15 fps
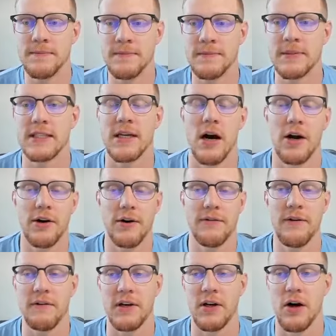it's
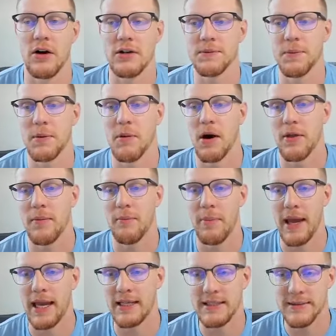$150 per month
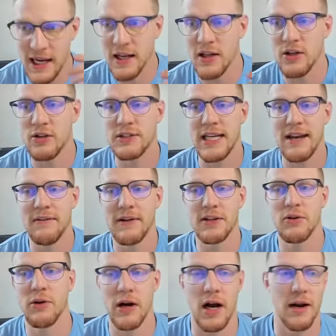base. It includes
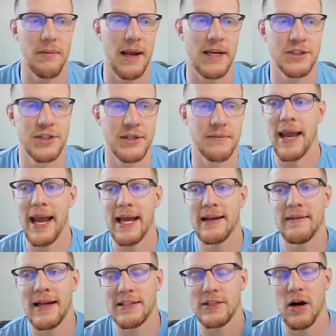inventory automation
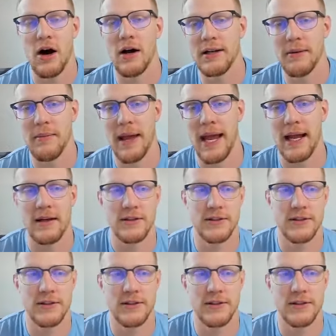and that's on demand.